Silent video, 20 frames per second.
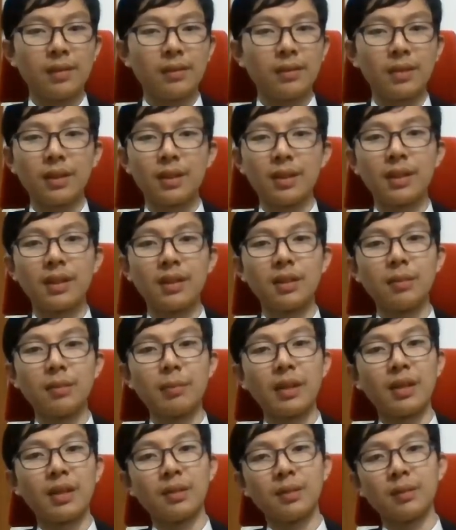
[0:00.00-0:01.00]
the colored
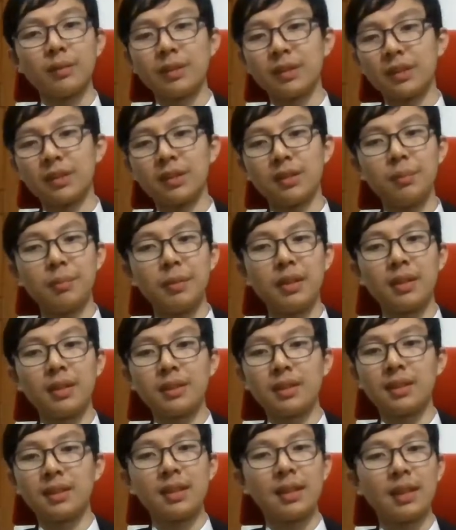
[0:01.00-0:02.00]
man suddenly being a
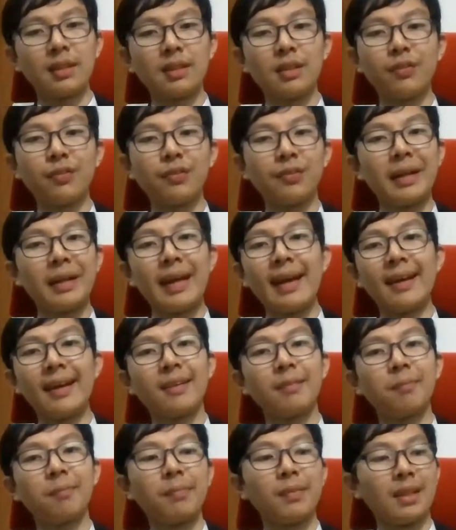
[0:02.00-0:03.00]
detective
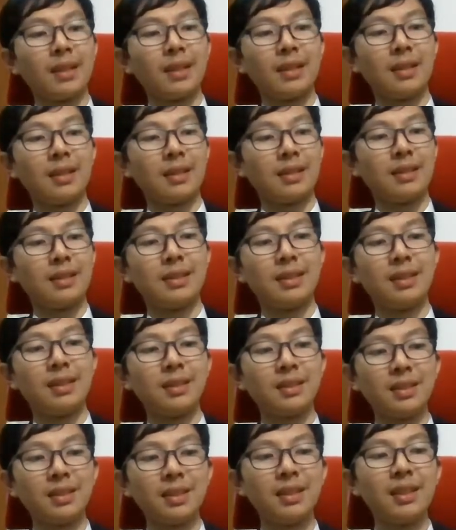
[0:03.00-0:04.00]
and
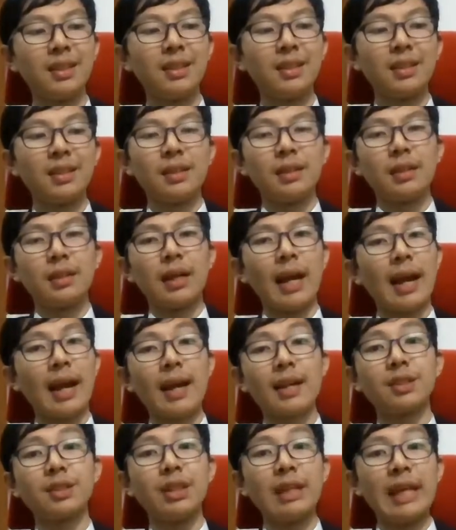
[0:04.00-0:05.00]
seriously i
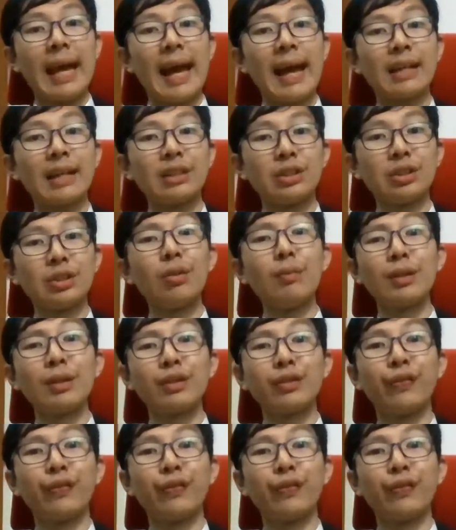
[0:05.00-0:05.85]
actually had so much